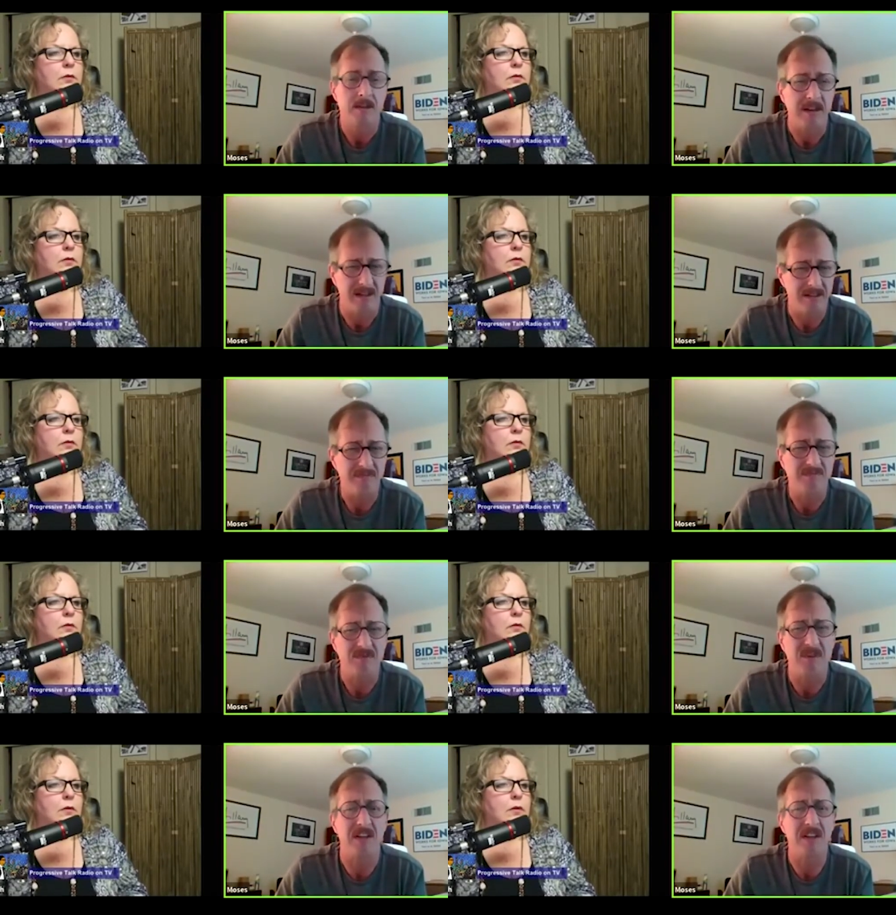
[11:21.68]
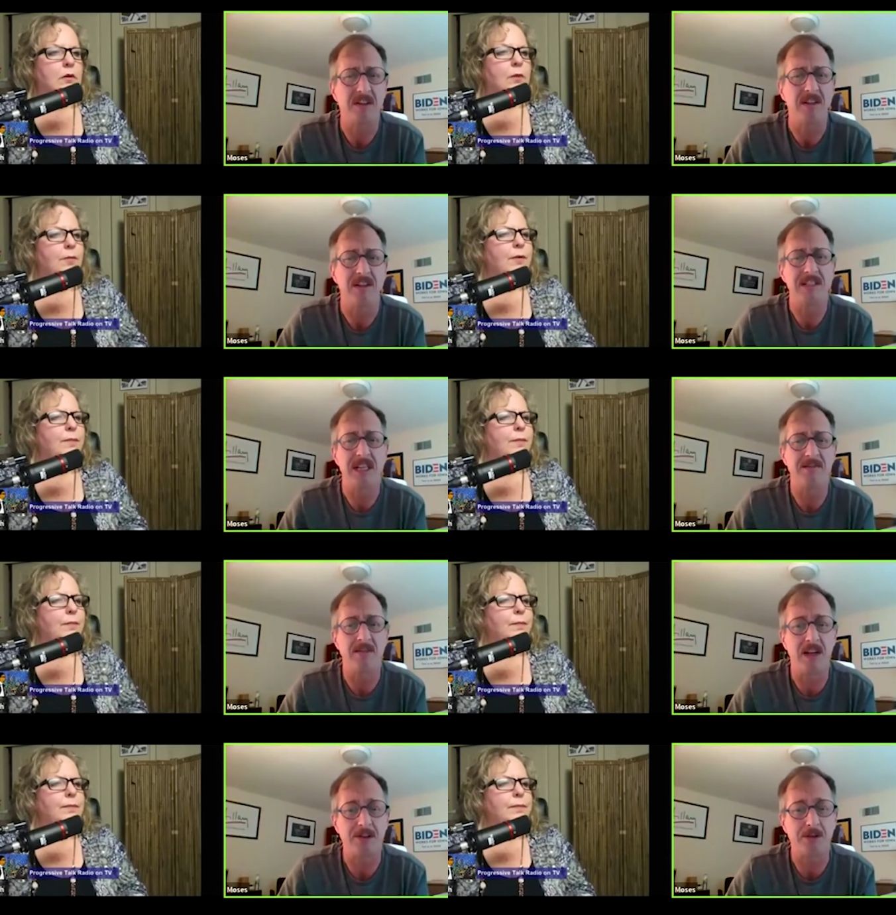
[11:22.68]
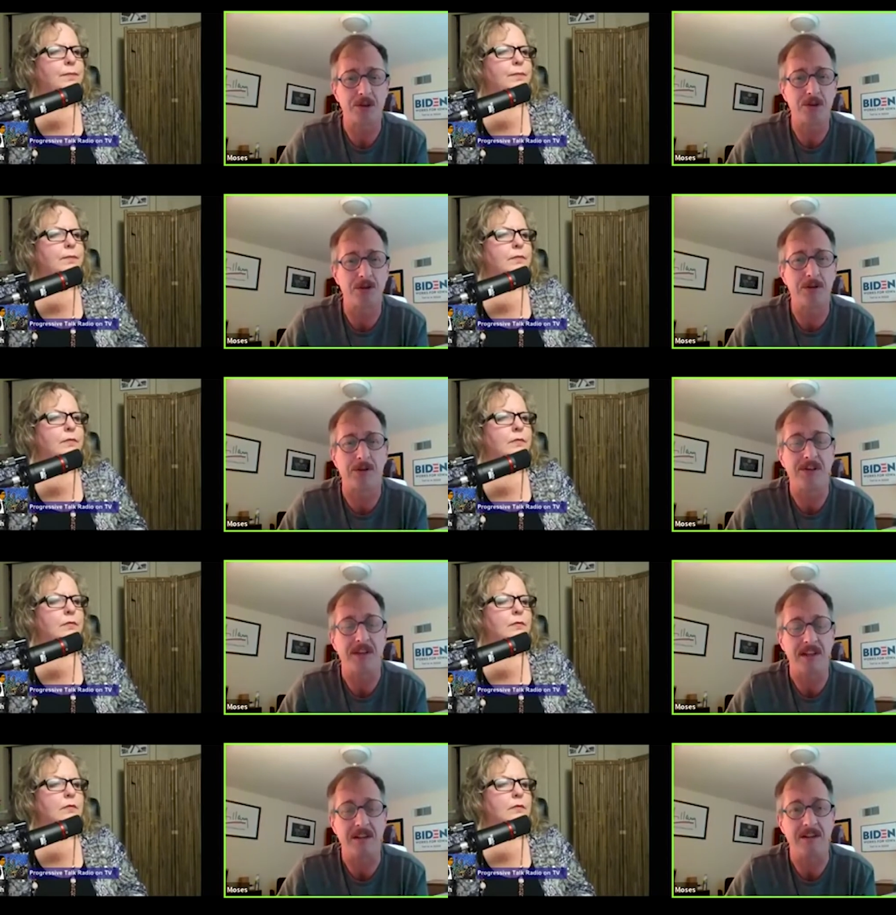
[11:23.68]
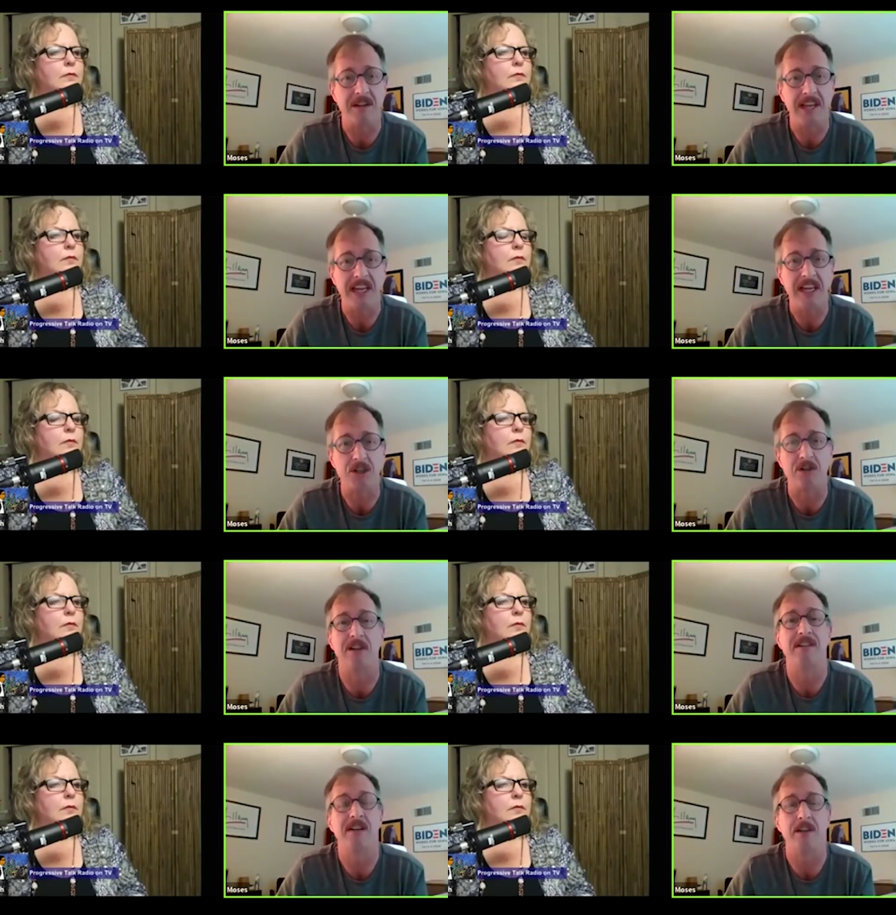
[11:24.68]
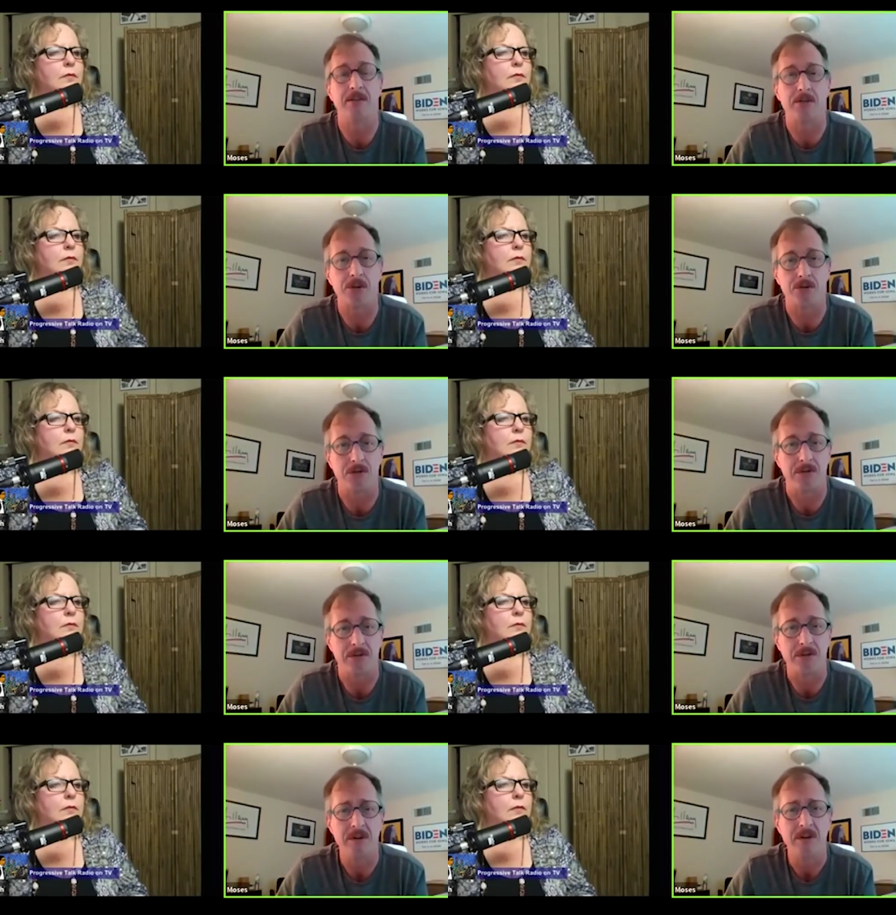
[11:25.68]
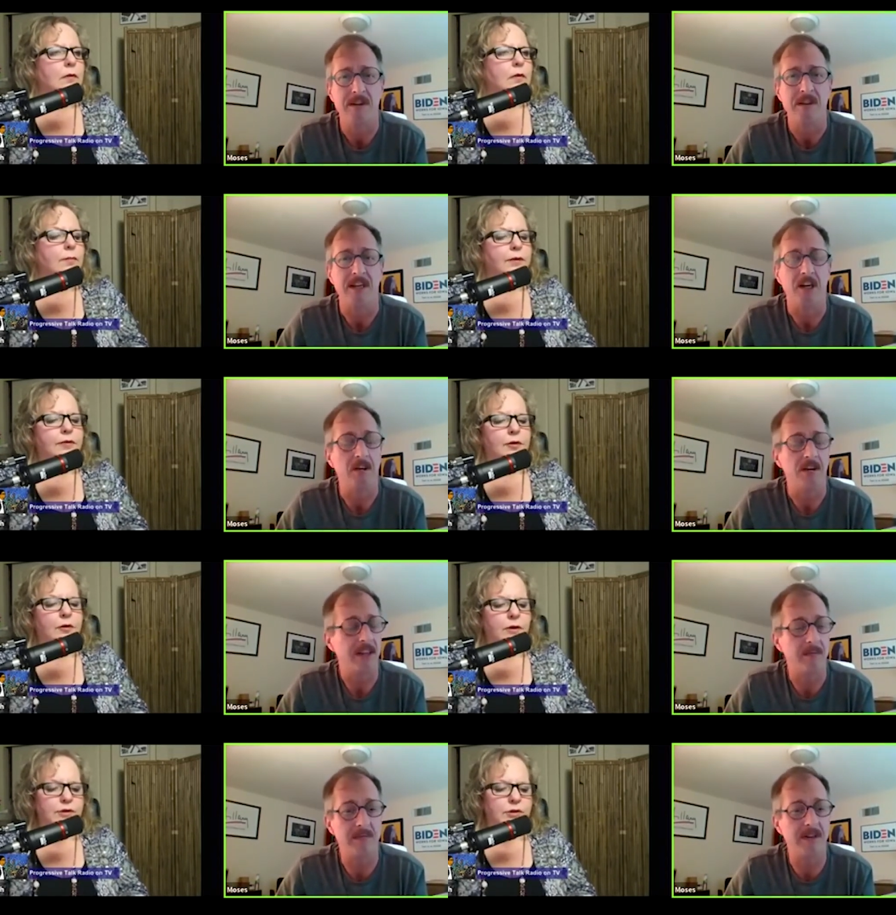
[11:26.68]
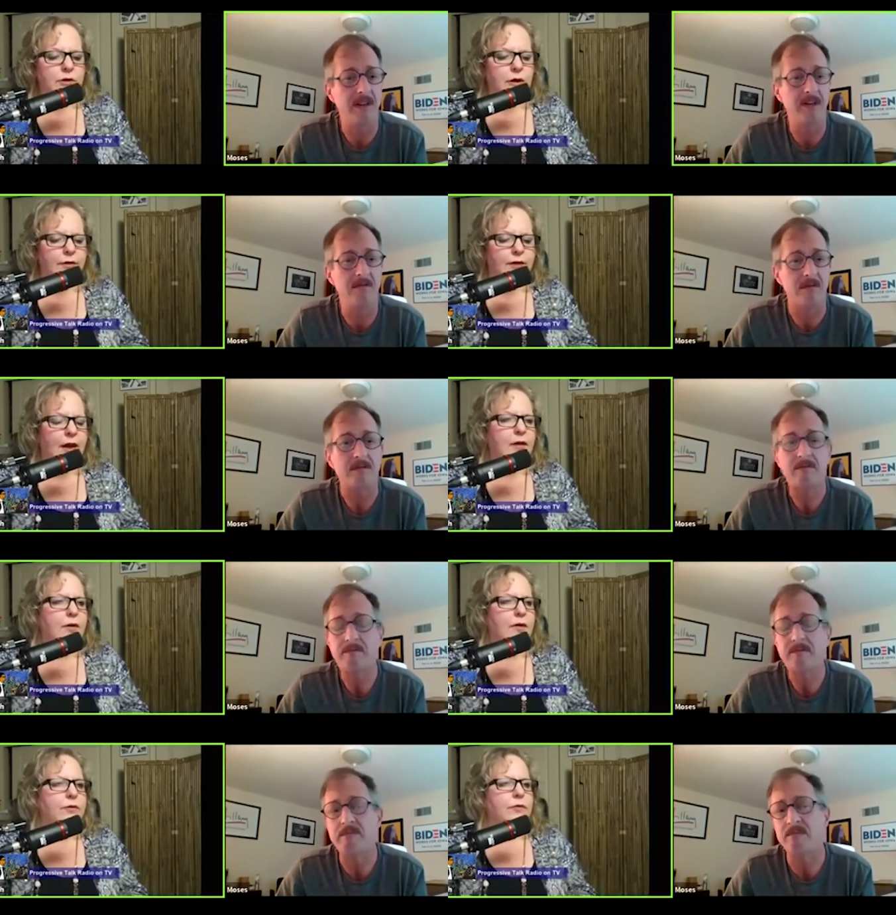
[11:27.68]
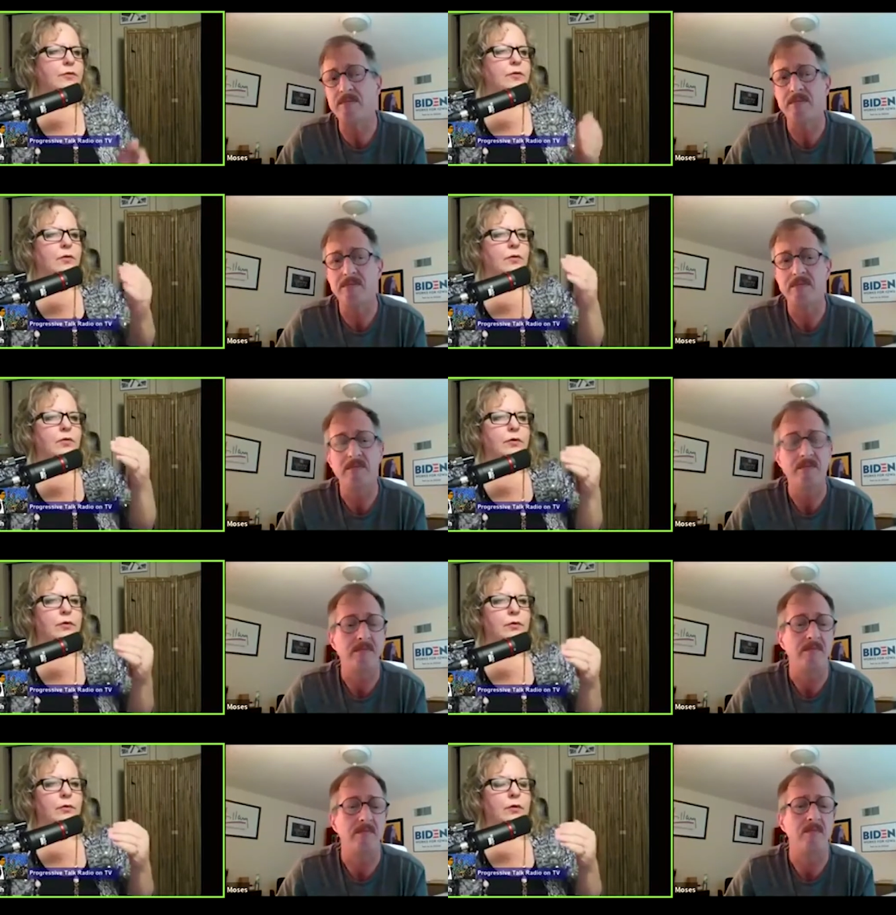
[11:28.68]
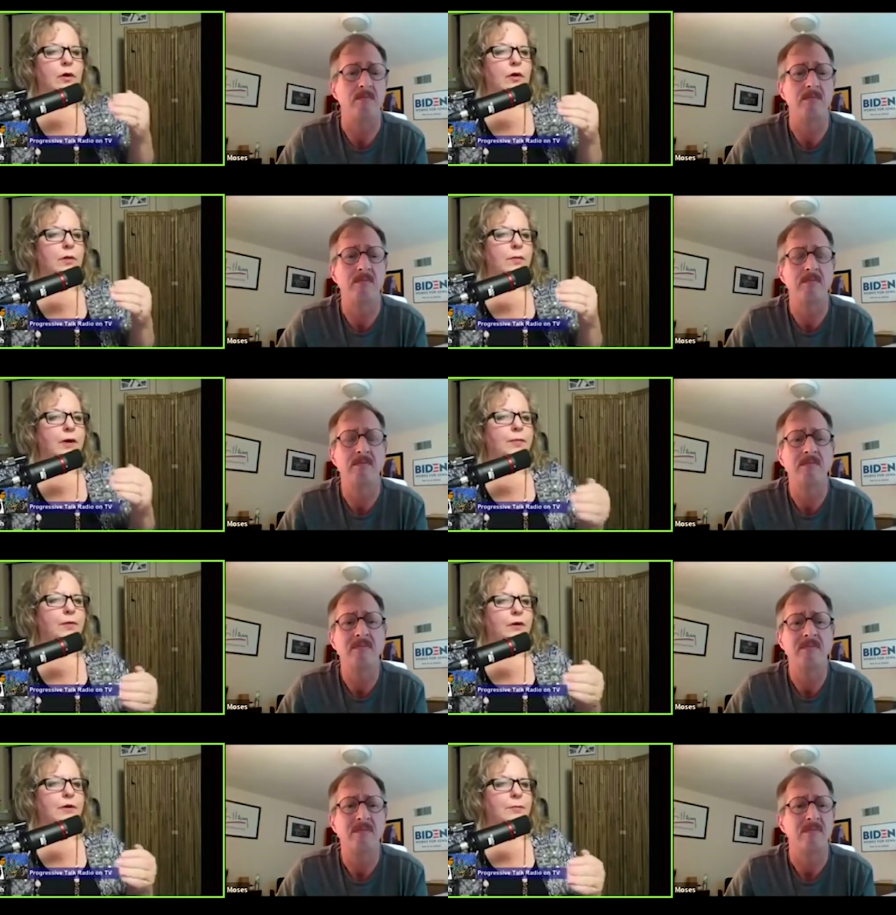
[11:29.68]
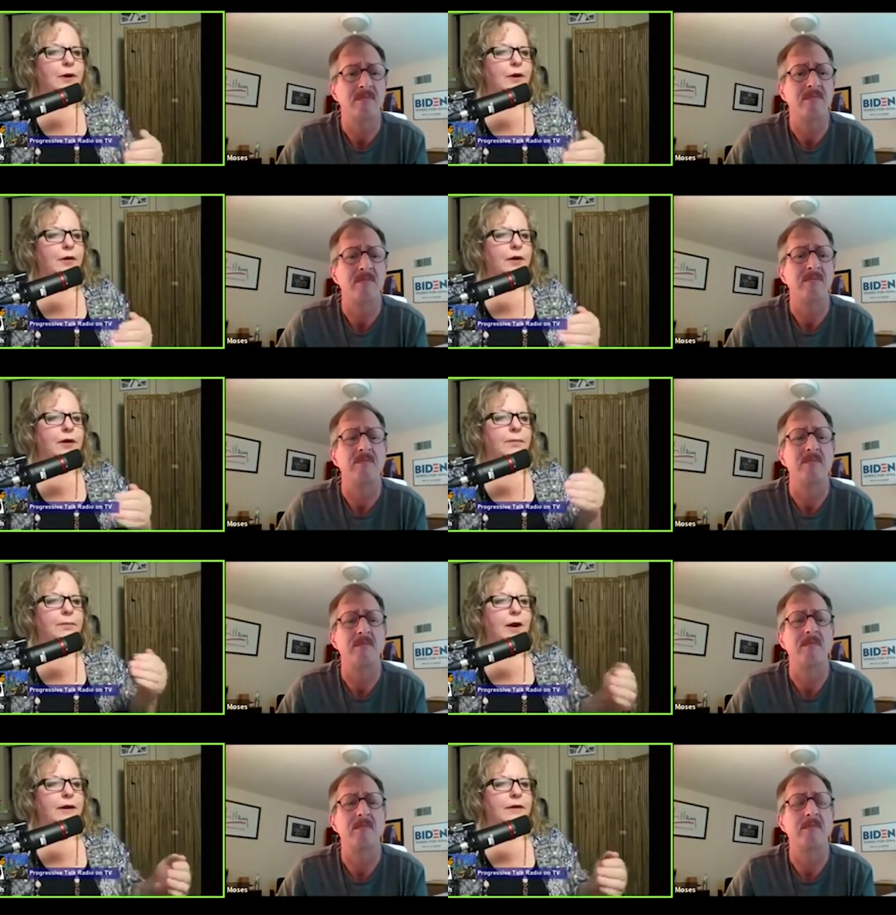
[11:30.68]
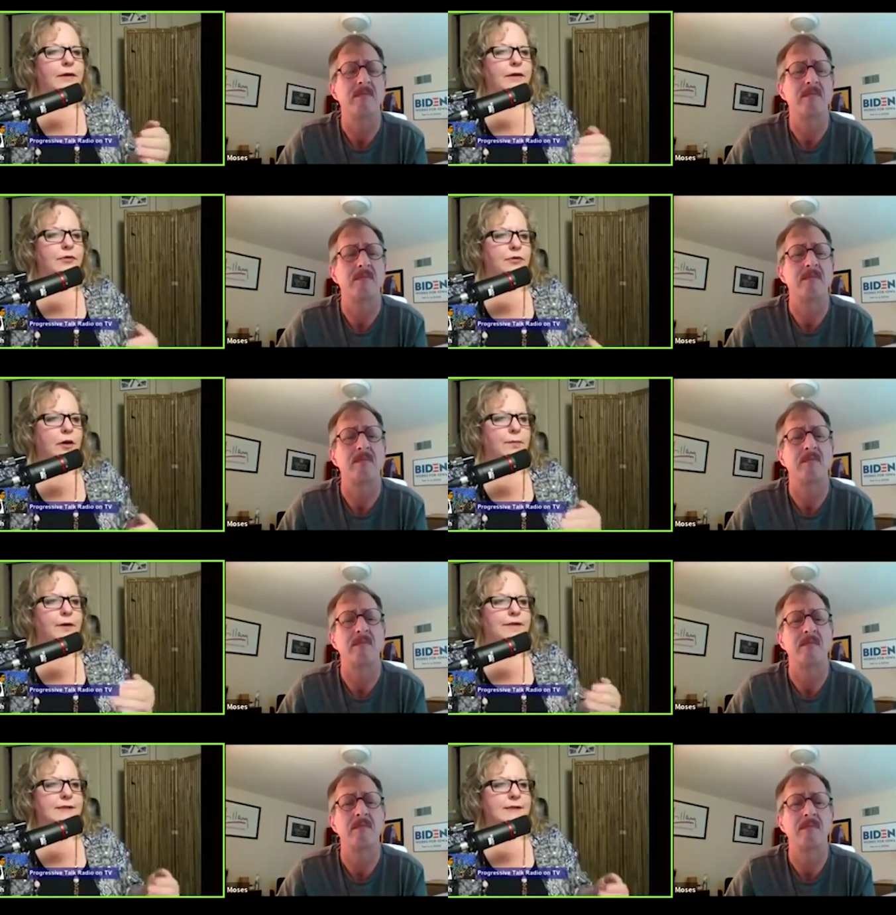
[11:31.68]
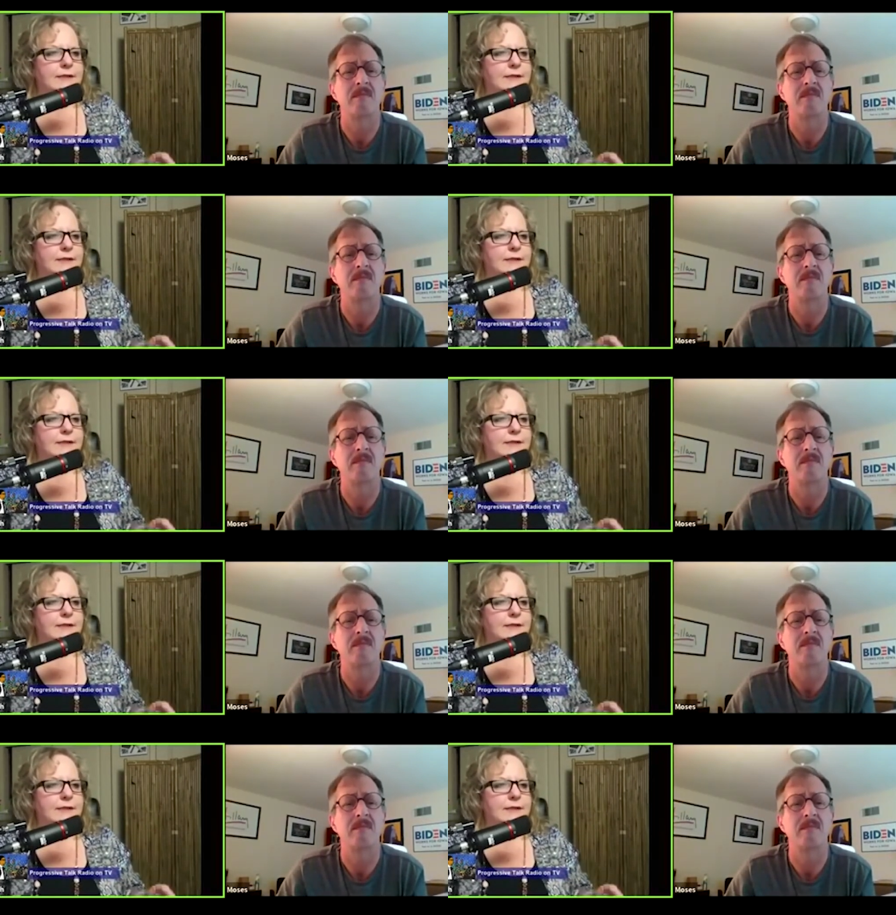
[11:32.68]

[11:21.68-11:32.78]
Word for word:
Speaker 1: you know, you can listen to the devil on your shoulder, or you can listen to the angel on the other shoulder.
Speaker 2: But you know, the question on that goes to, people are comparing Biden and Trump as the